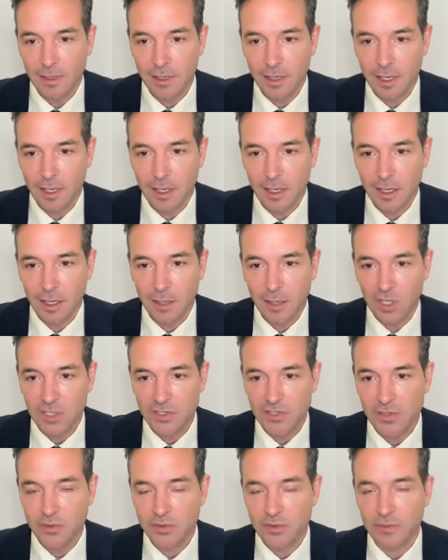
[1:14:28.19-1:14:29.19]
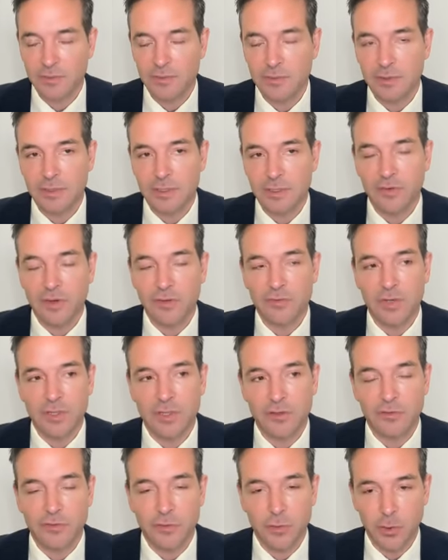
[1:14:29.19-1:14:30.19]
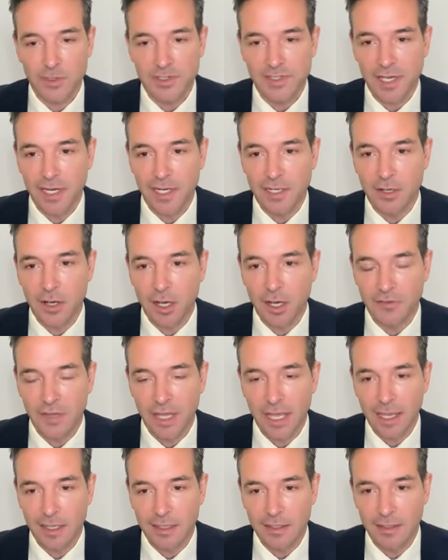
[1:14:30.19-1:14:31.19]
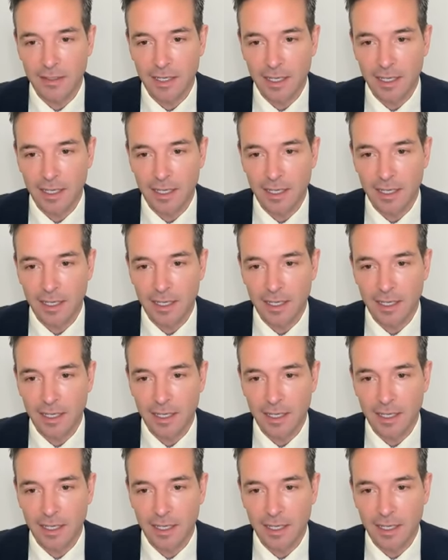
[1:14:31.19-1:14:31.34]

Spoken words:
I'm not sure if I've got the full site offhand.